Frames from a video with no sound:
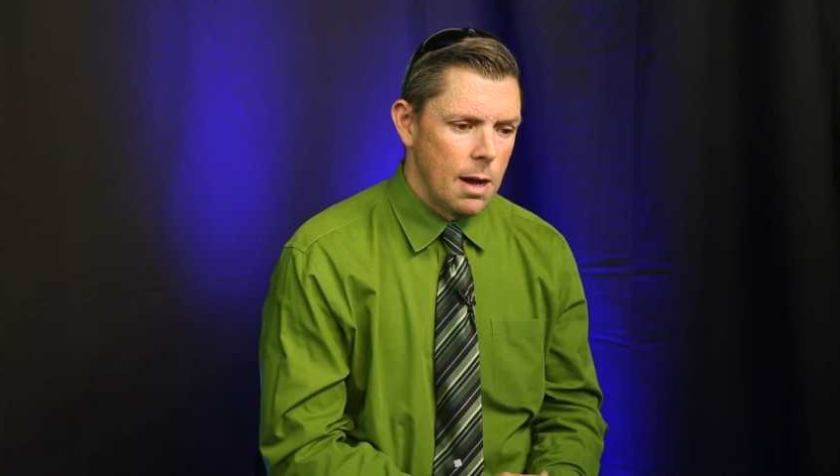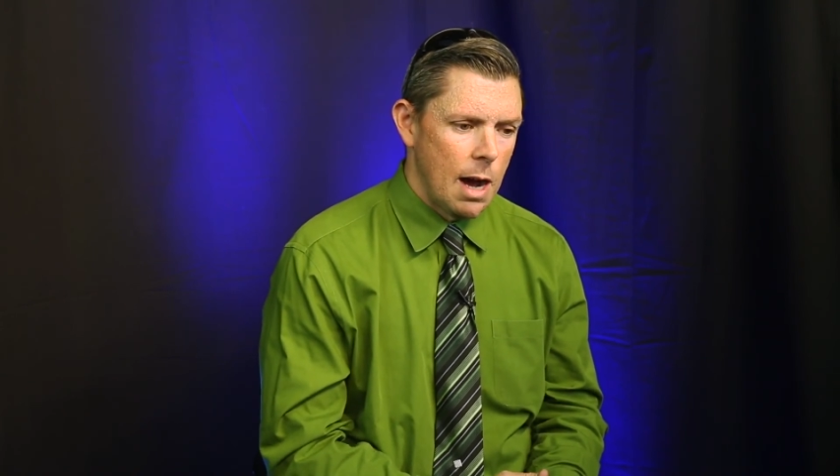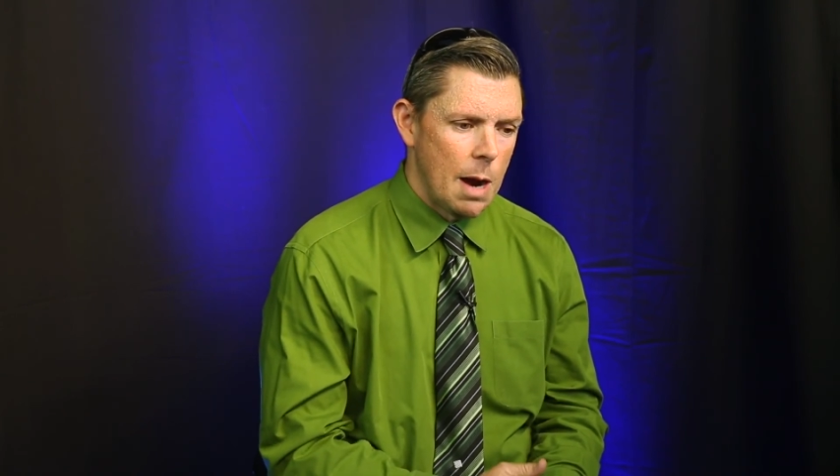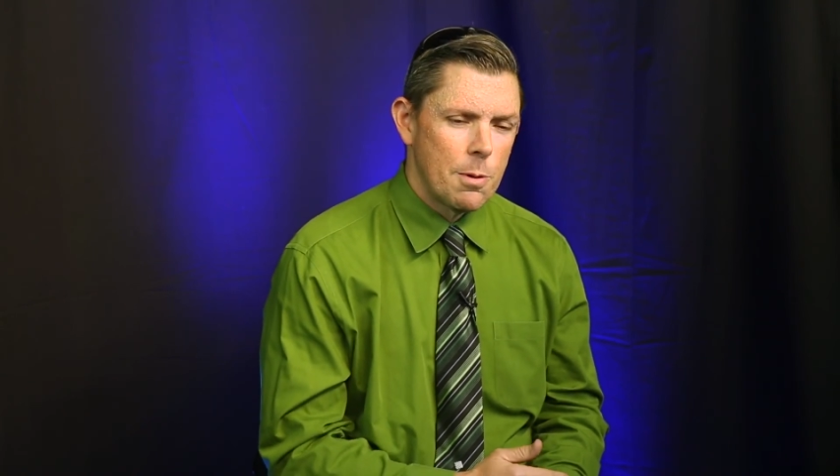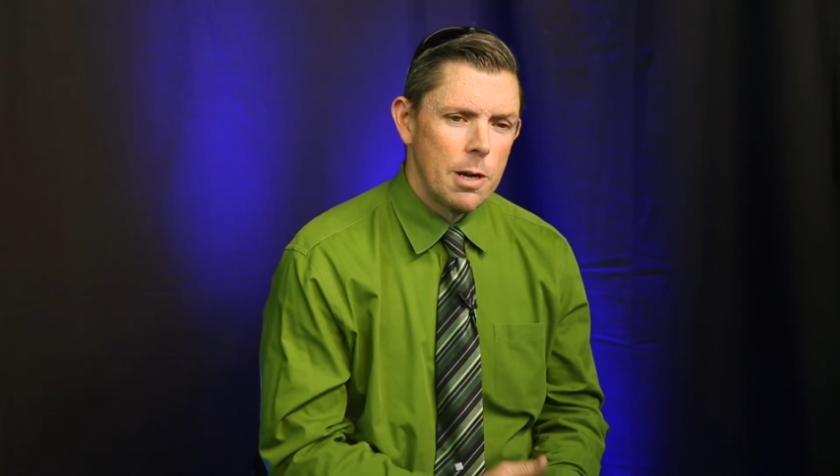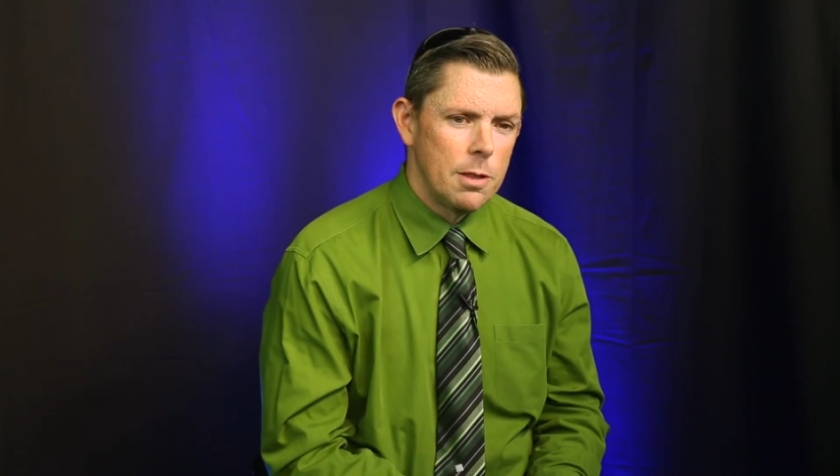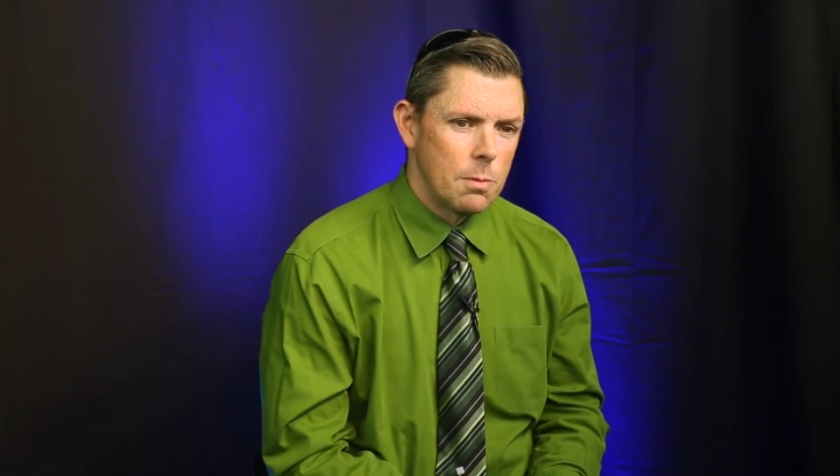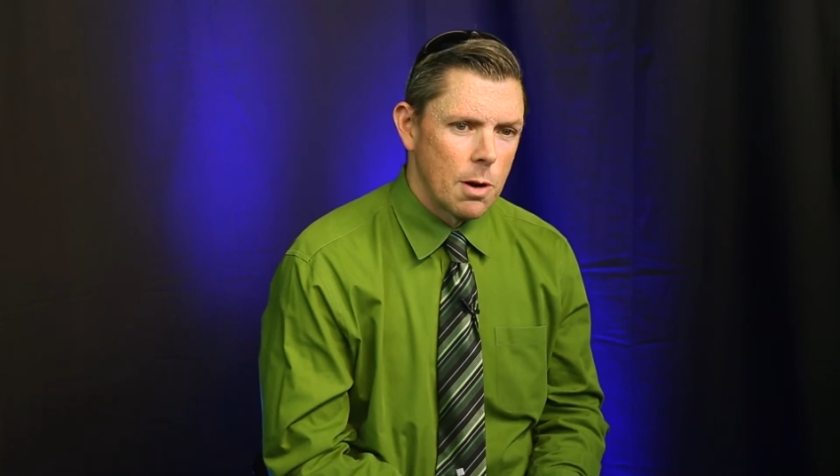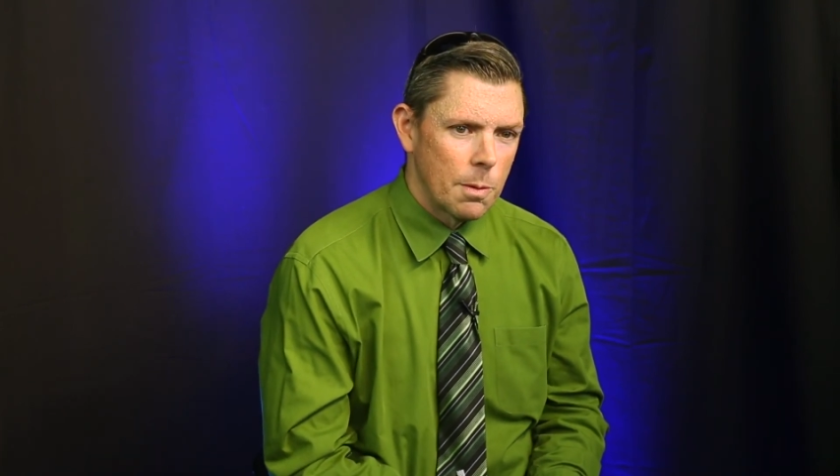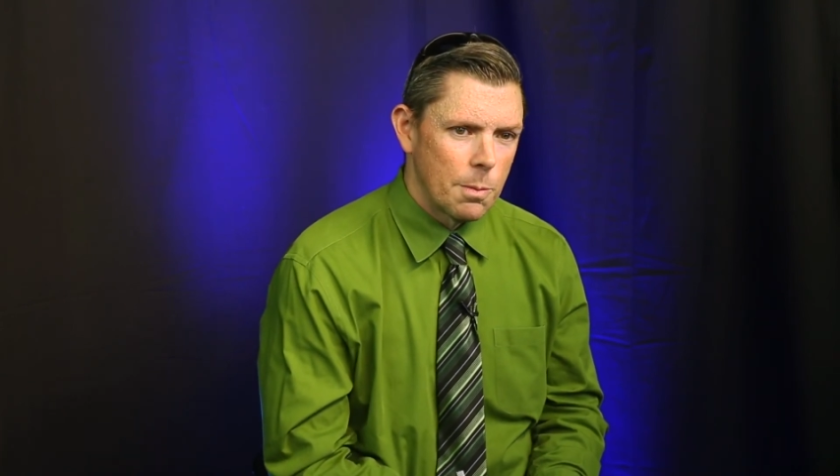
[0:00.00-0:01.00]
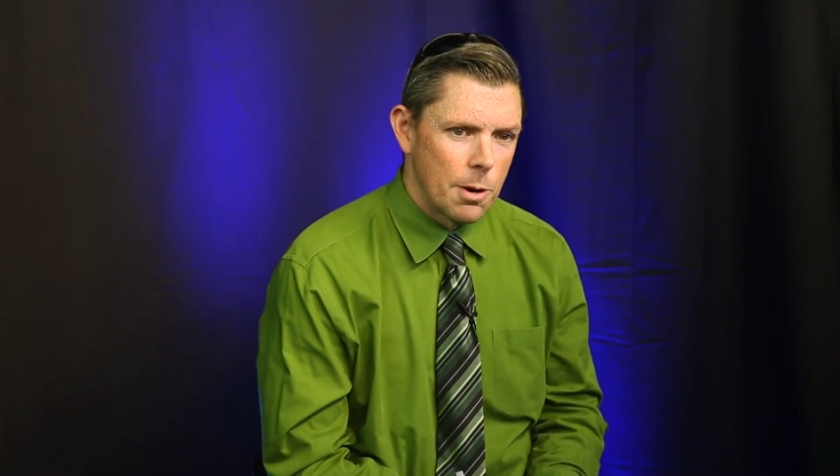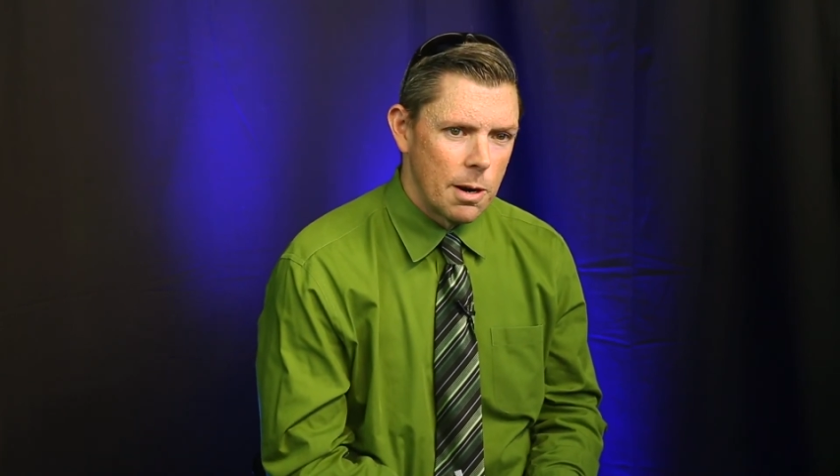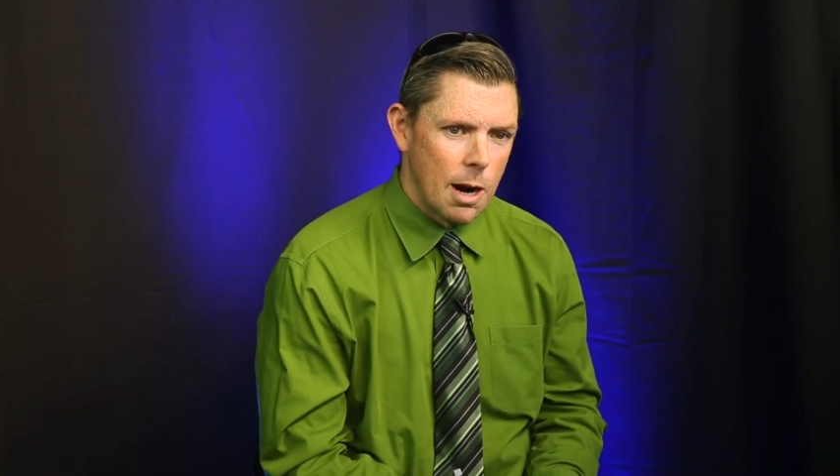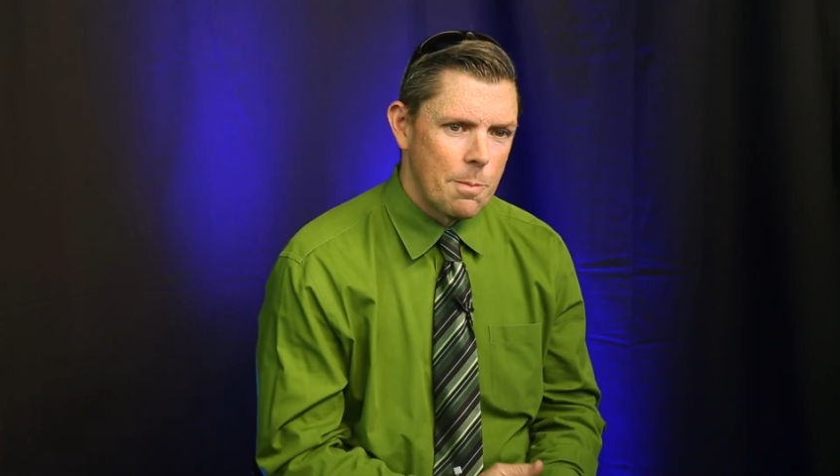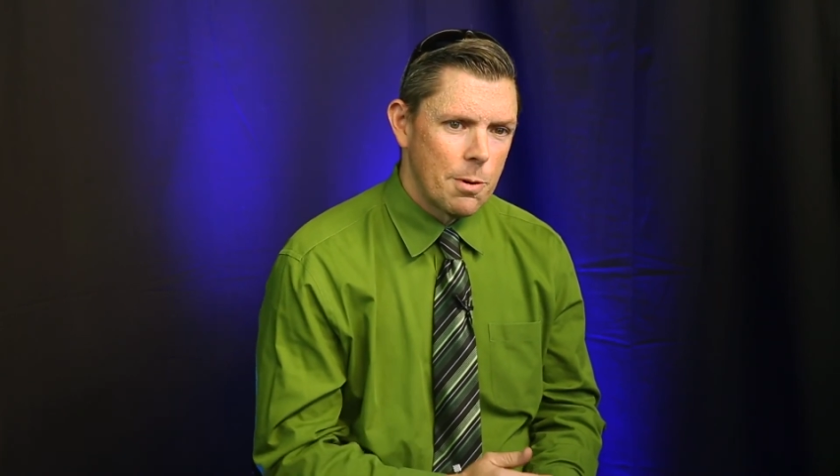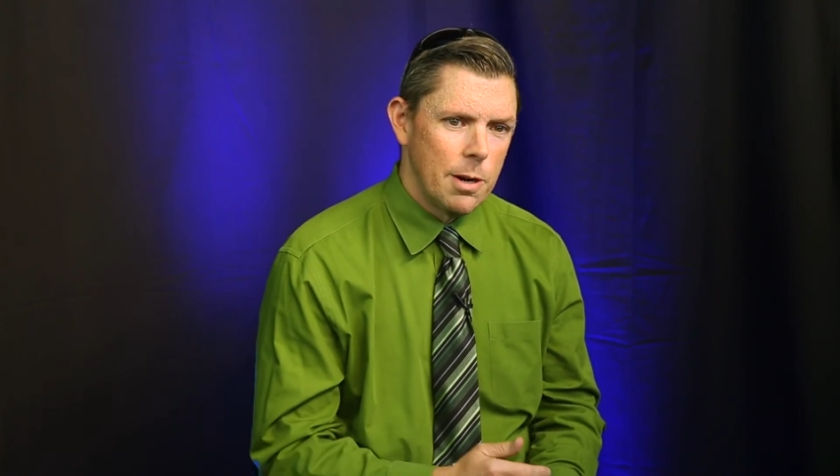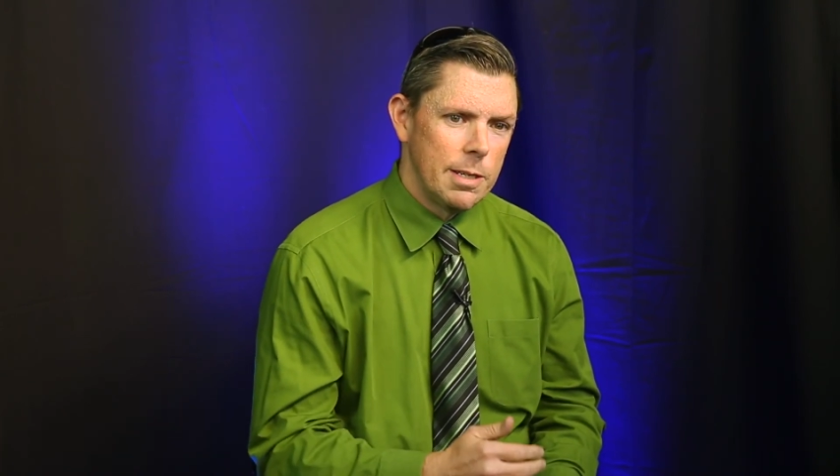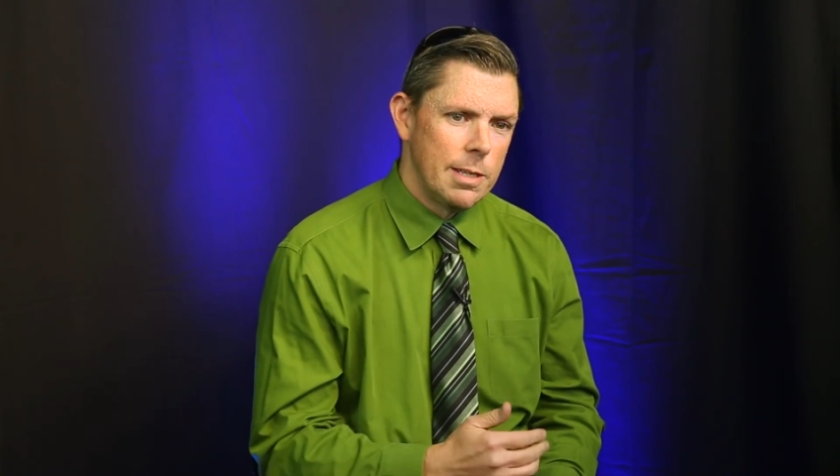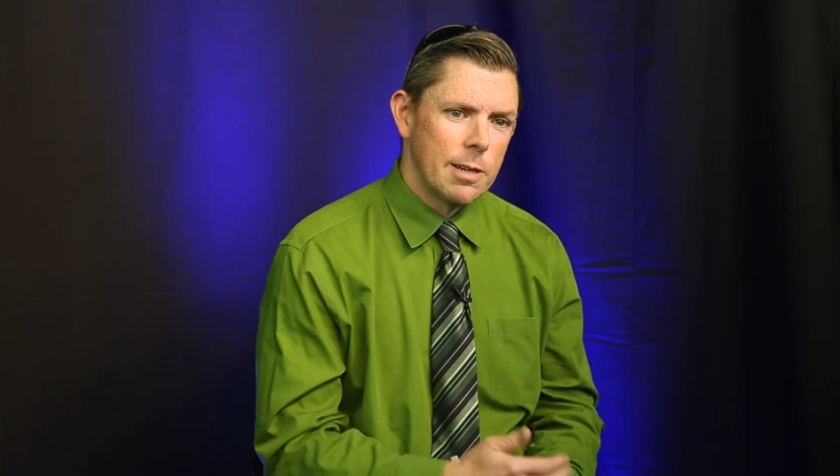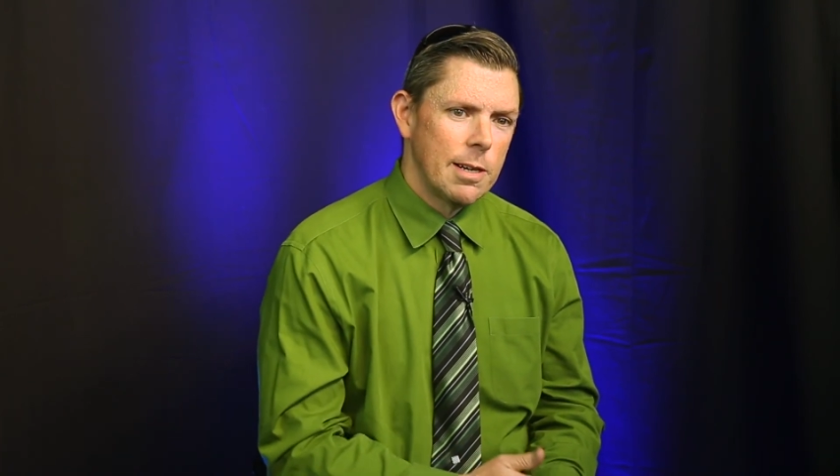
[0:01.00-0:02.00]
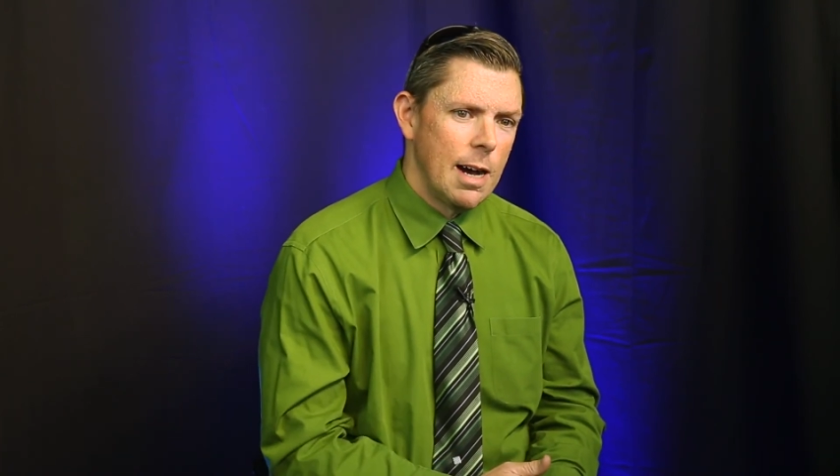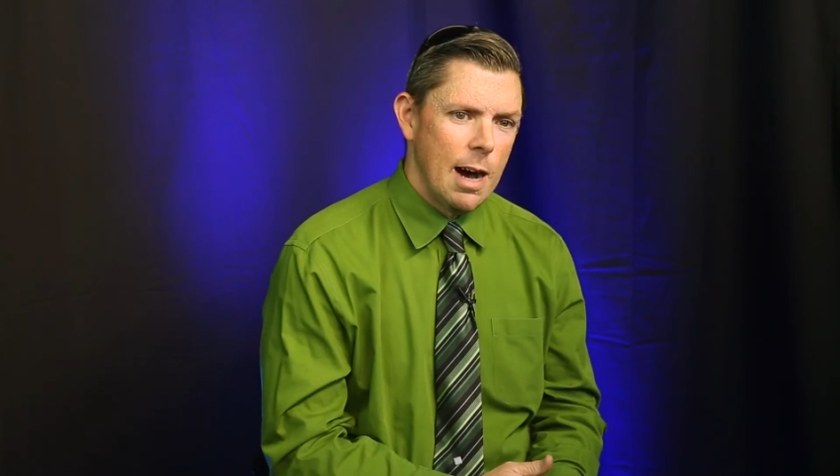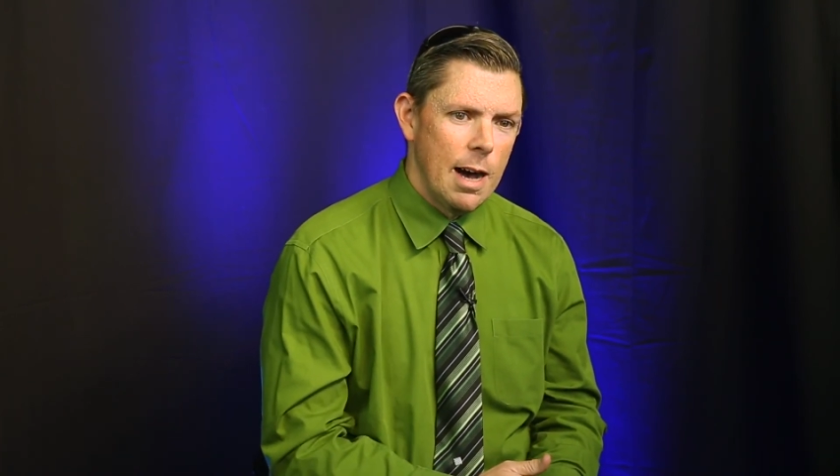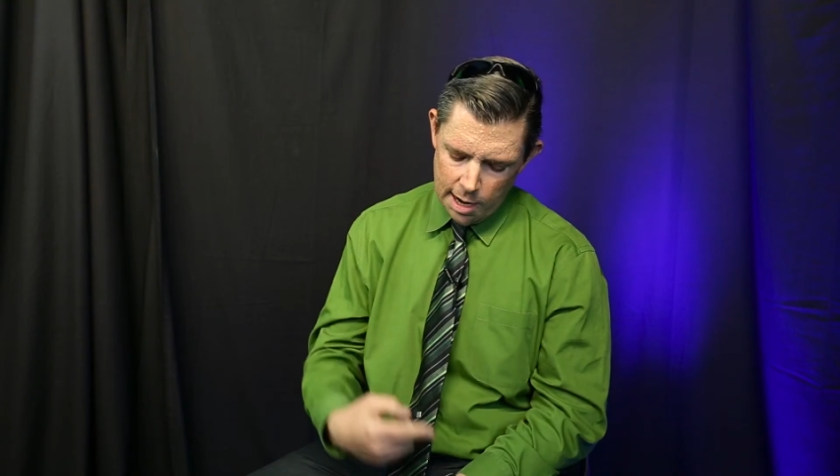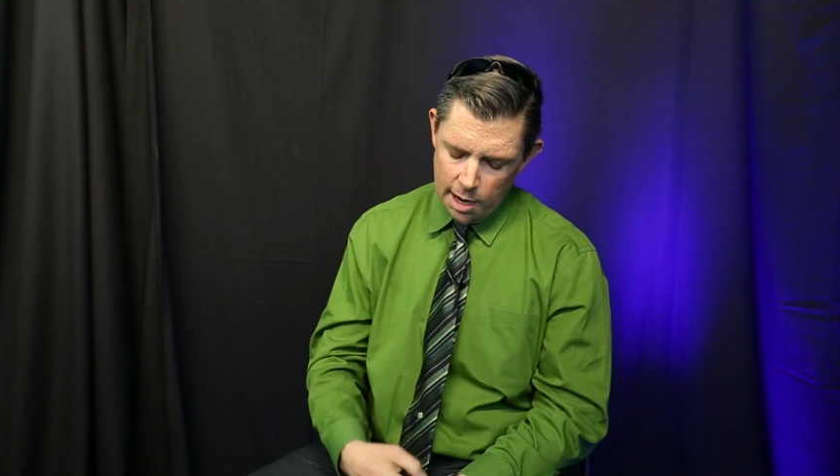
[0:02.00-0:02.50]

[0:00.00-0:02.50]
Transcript: I prayed the wrong prayer. I prayed, dear God,